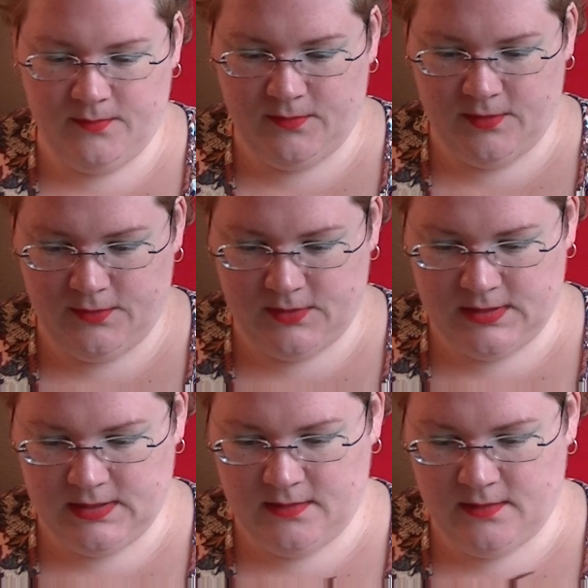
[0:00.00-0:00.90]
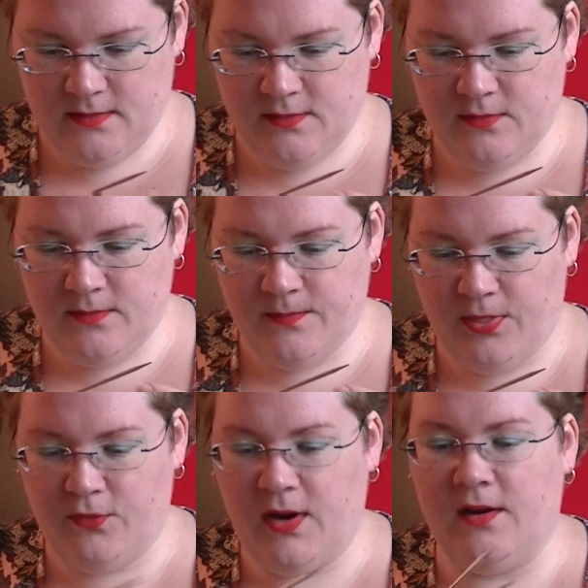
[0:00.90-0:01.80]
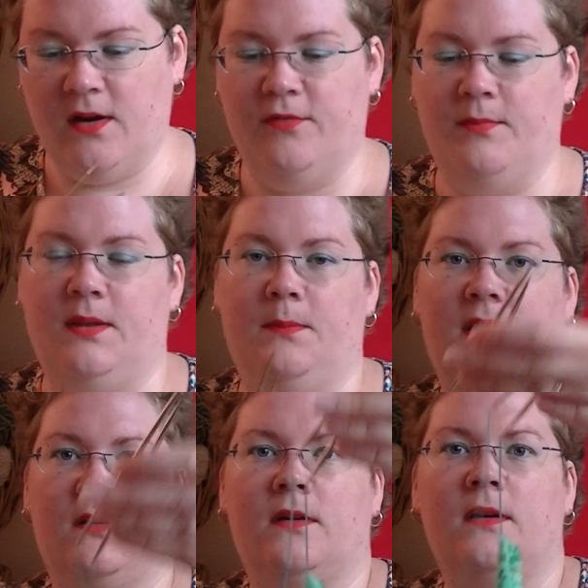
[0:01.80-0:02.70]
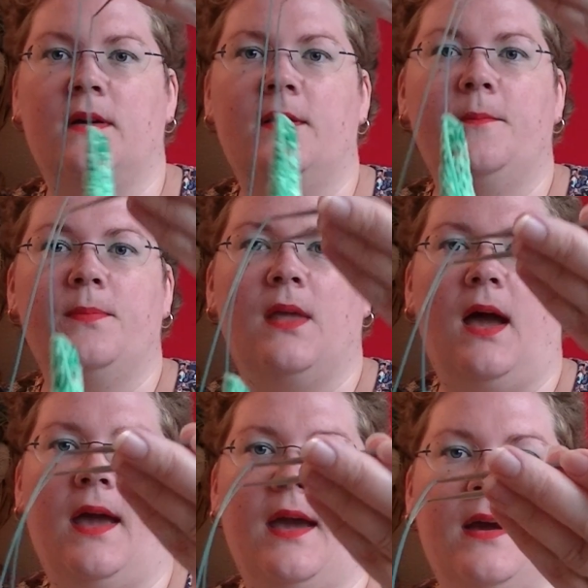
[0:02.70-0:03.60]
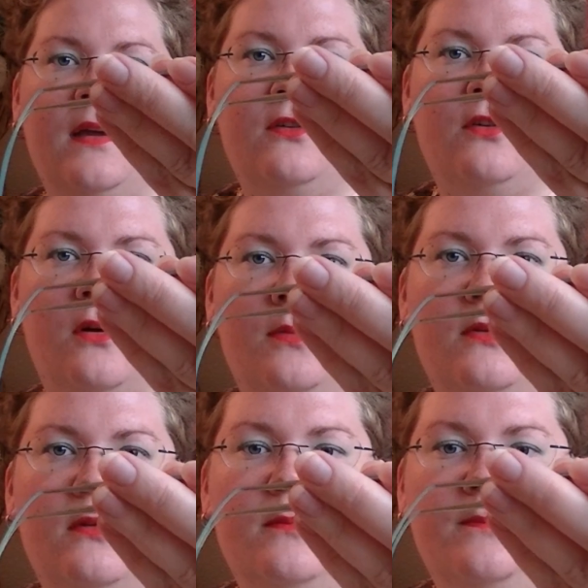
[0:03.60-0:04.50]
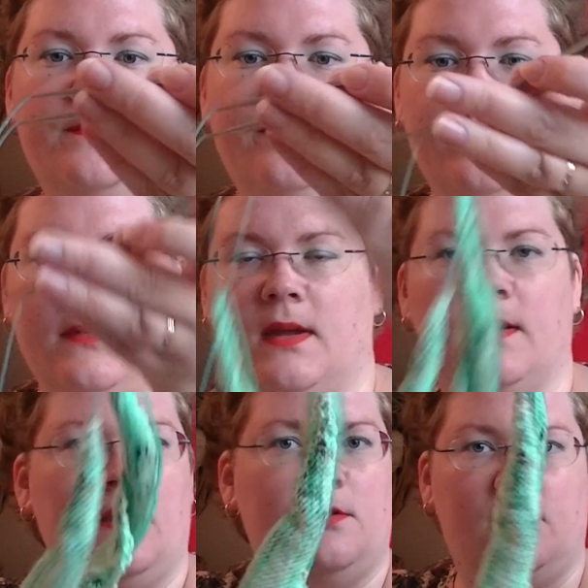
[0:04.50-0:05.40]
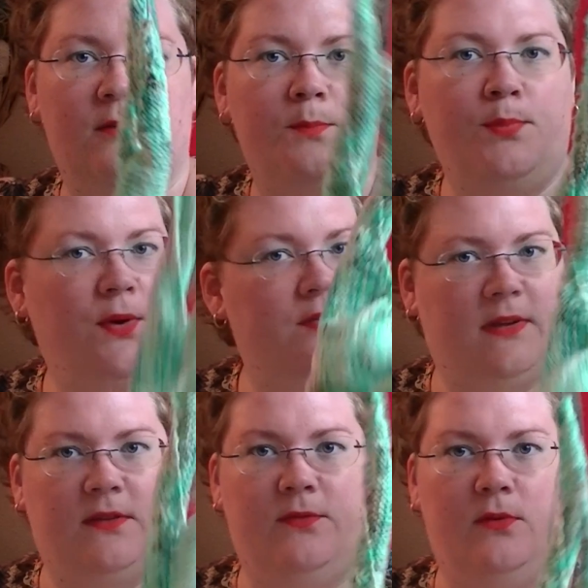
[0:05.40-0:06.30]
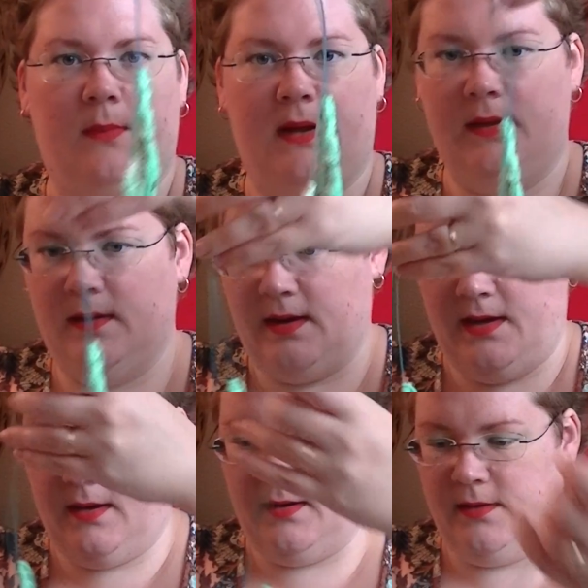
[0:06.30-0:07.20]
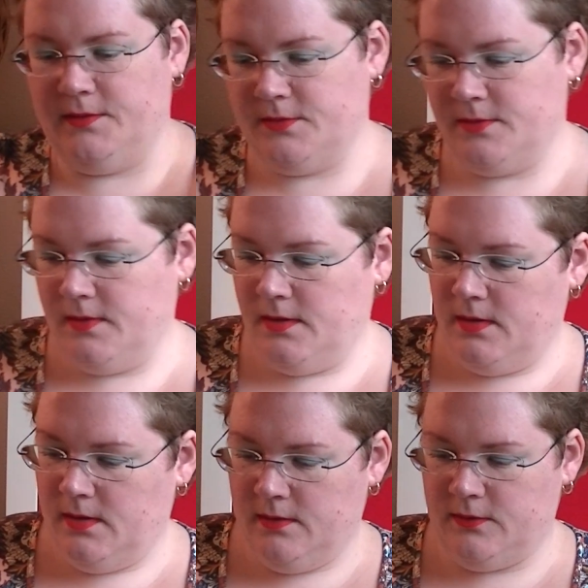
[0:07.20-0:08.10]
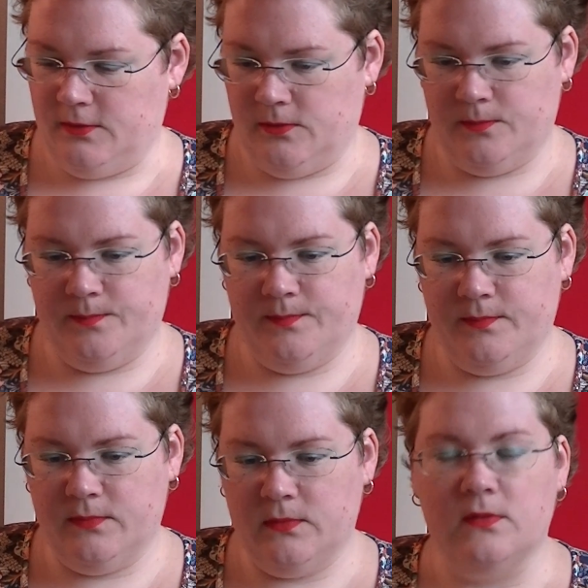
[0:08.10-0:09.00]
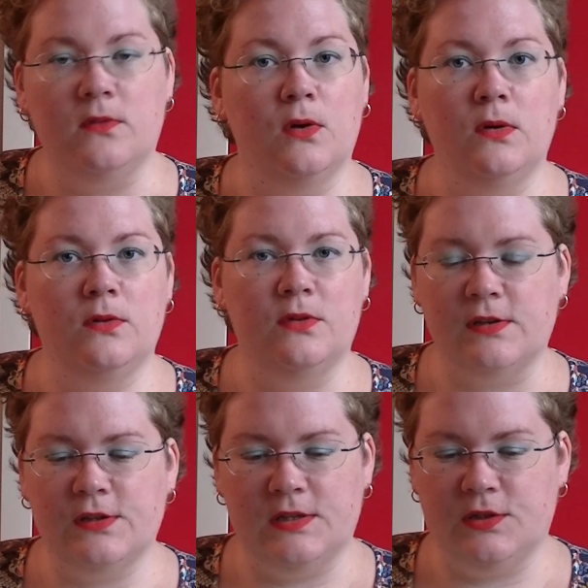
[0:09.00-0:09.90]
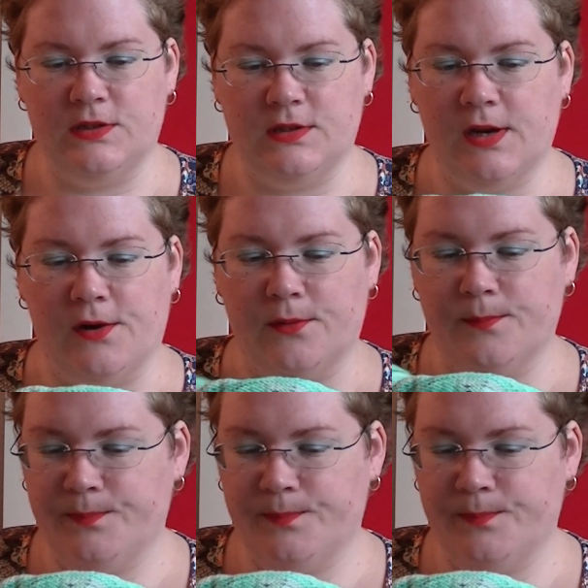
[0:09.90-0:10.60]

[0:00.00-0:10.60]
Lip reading: what was it, 3.5mm high sharps, and this is perfect for my high. So no losing stitches here.